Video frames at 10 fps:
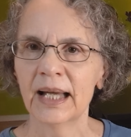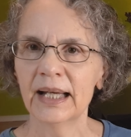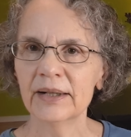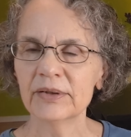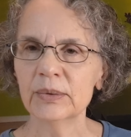
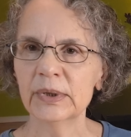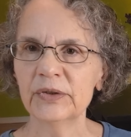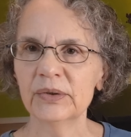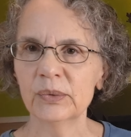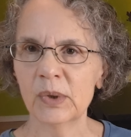Every
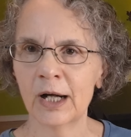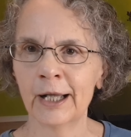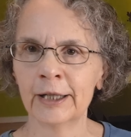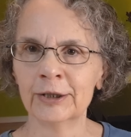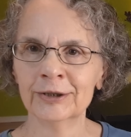once in a
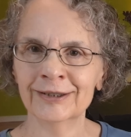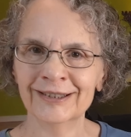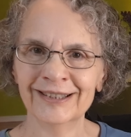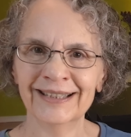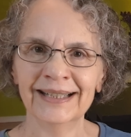while,
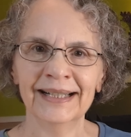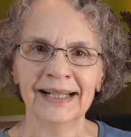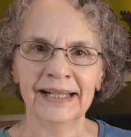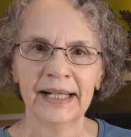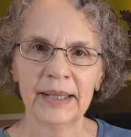
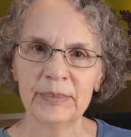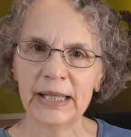and